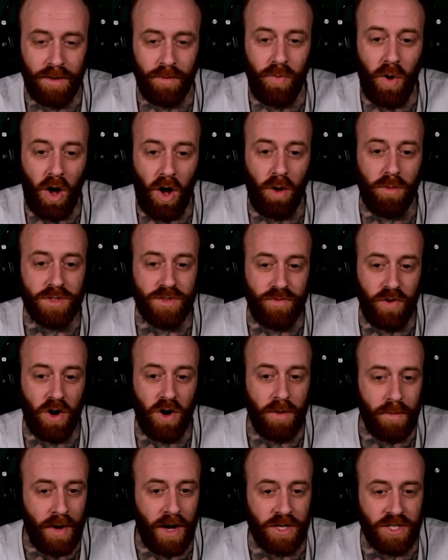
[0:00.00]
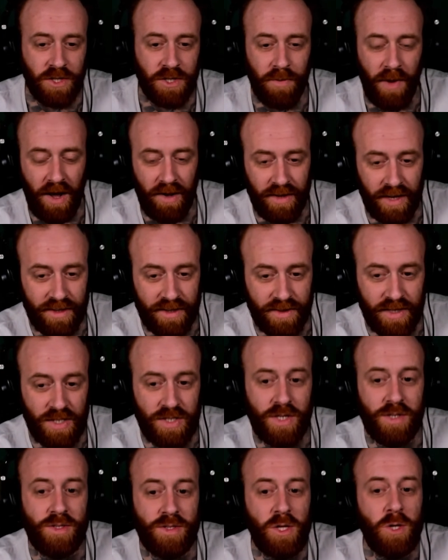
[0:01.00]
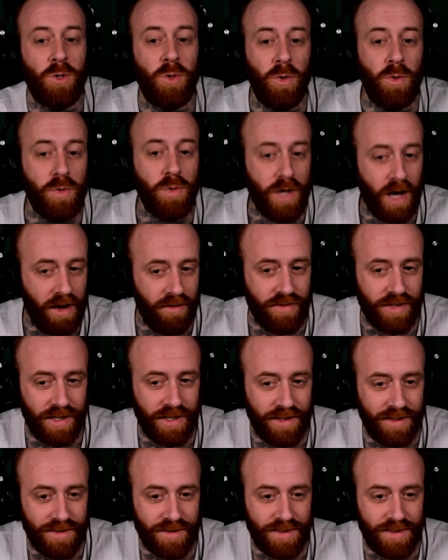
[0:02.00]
Paul was very much about like, this is the new covenant.